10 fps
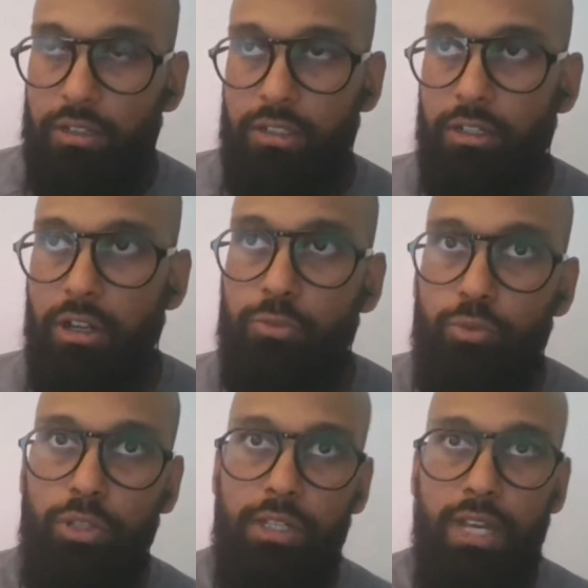they are not
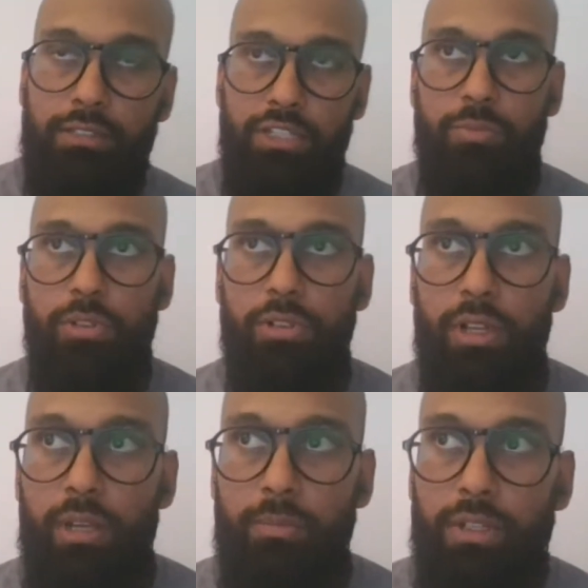really accessible
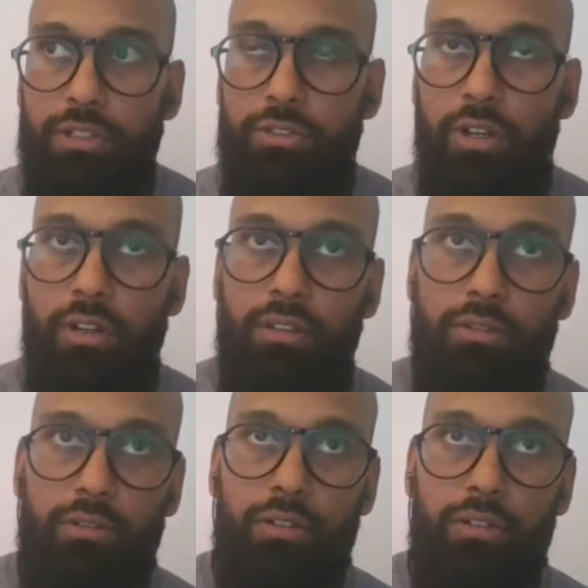because there are not